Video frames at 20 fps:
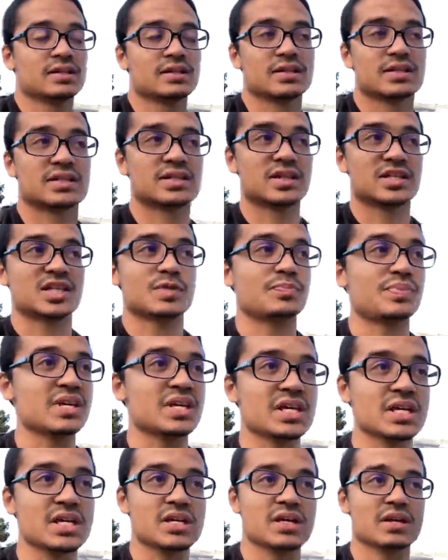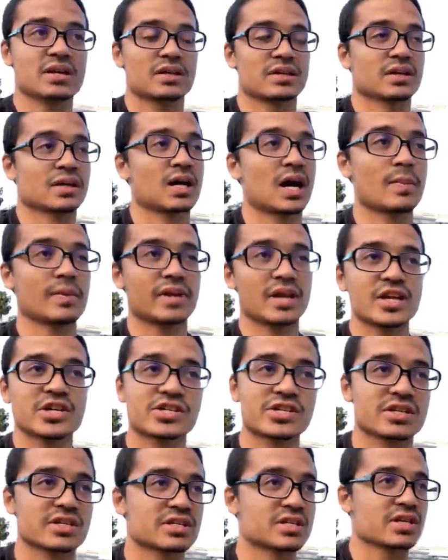this, the speed, the
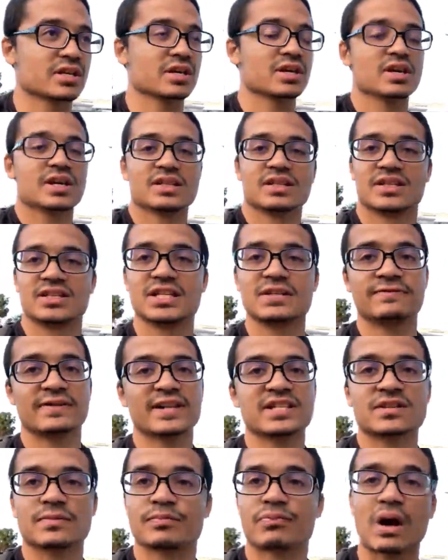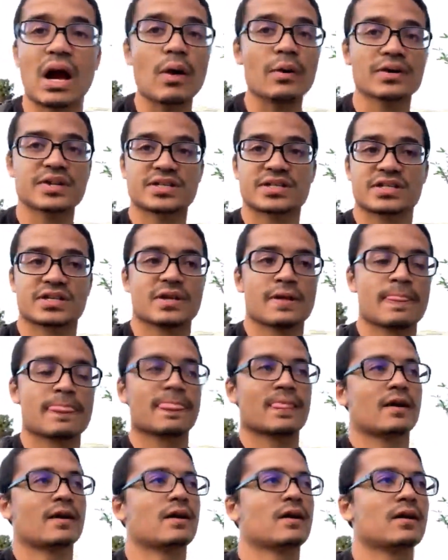combinations, the the defensive prowess,
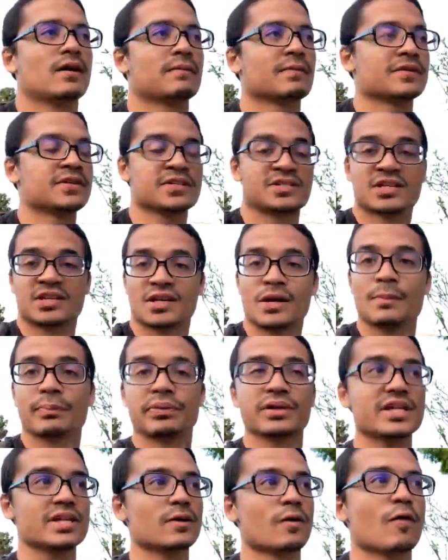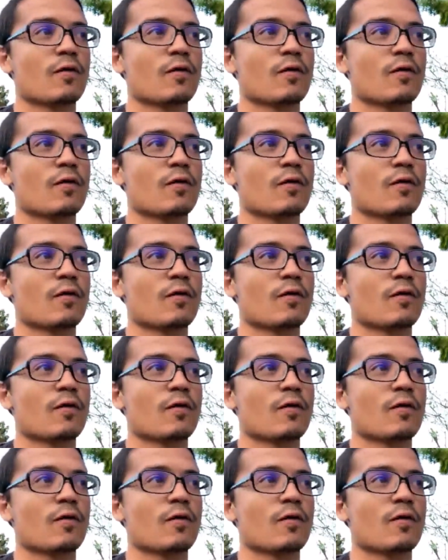um, just the complete